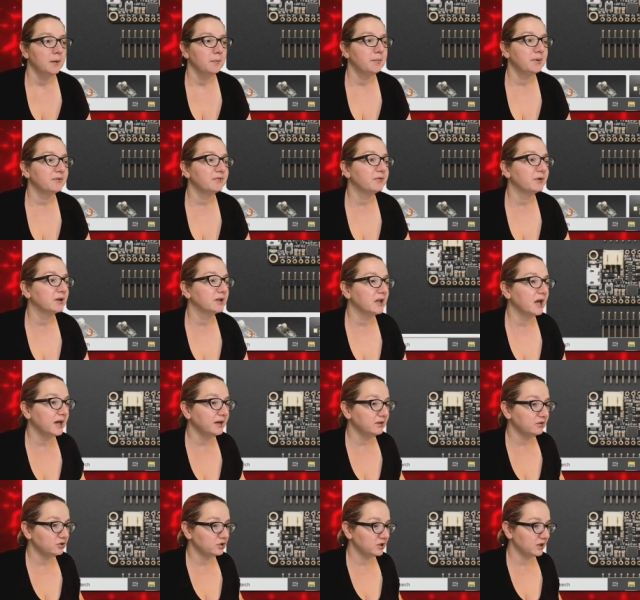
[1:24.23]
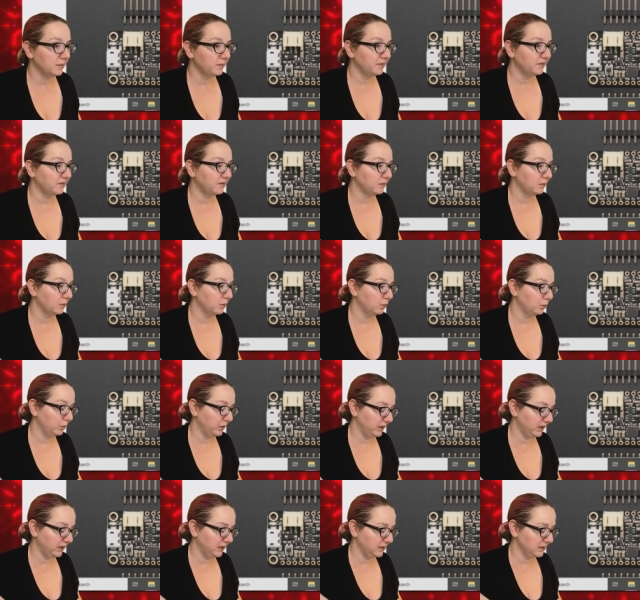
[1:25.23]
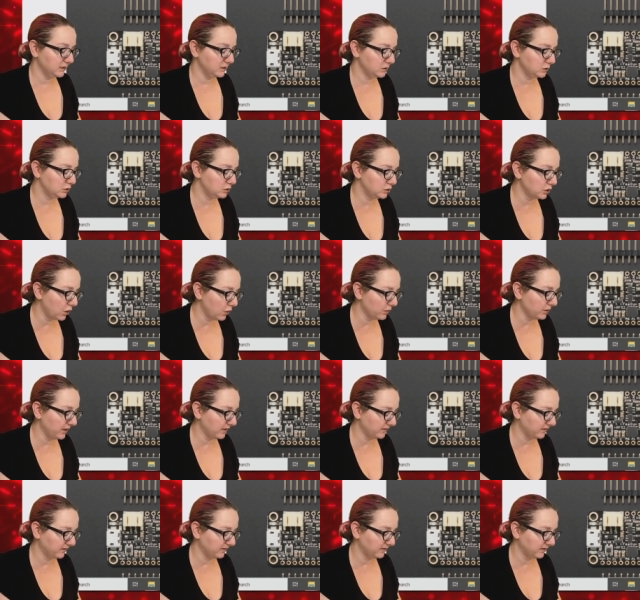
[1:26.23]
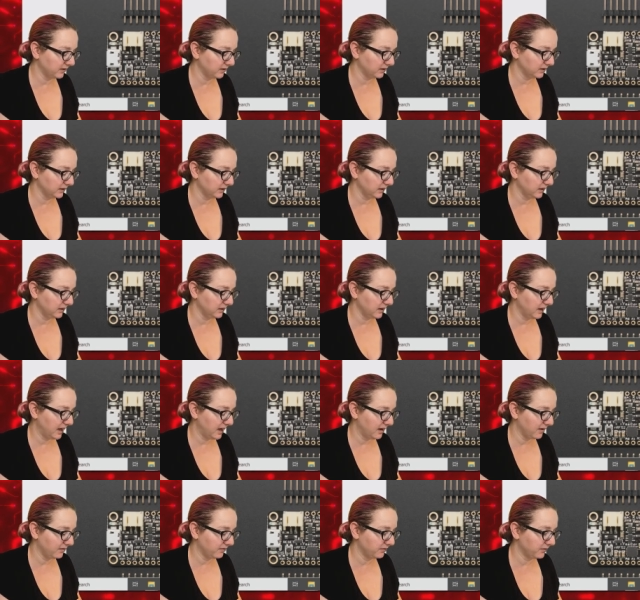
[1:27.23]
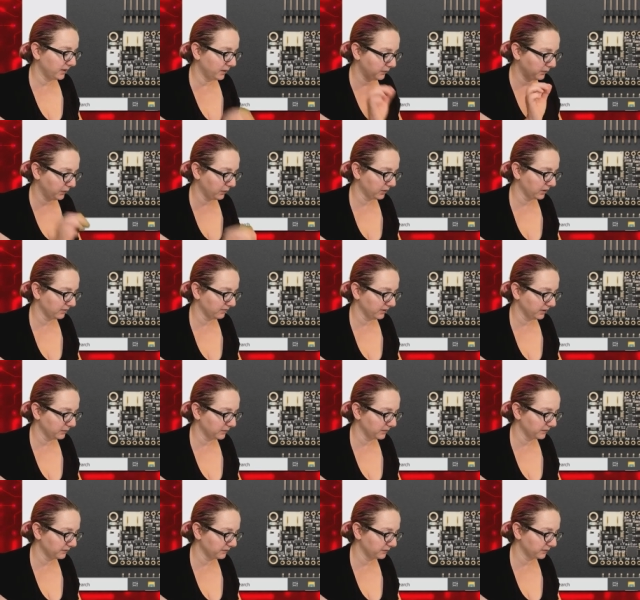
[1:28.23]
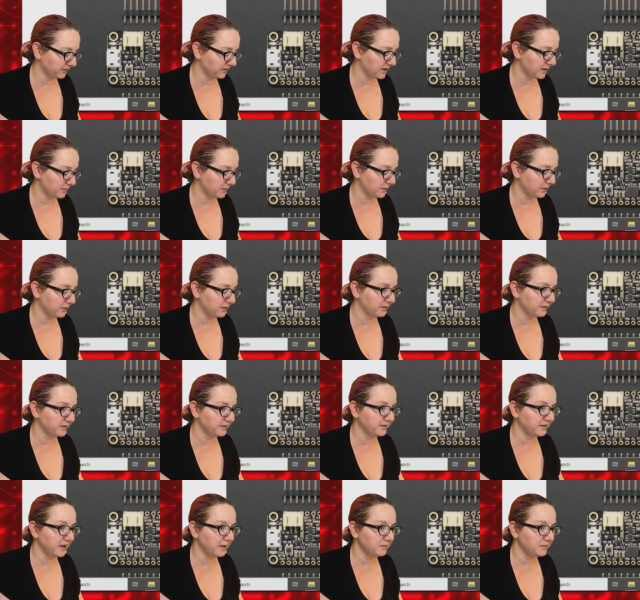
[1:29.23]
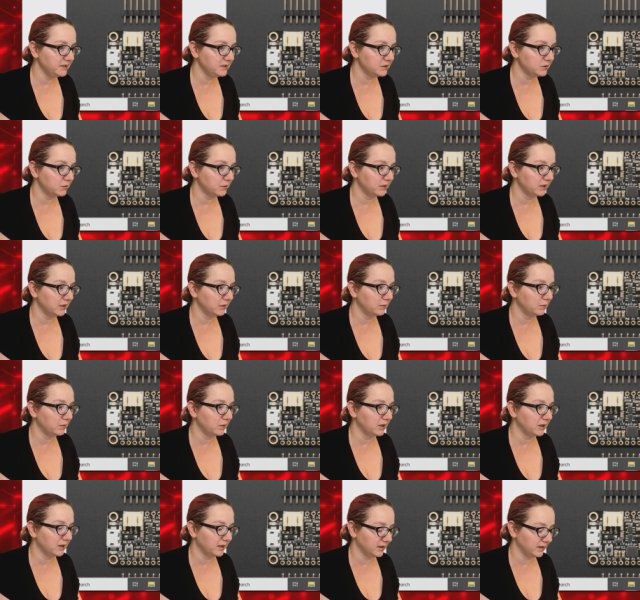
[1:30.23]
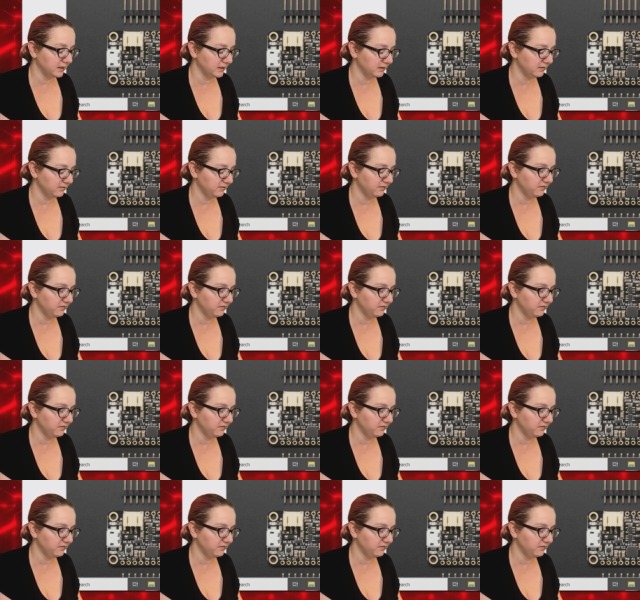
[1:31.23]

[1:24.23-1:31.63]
But for a lot of chips, we don't necessarily have a port available. For example, S A M D twenty-one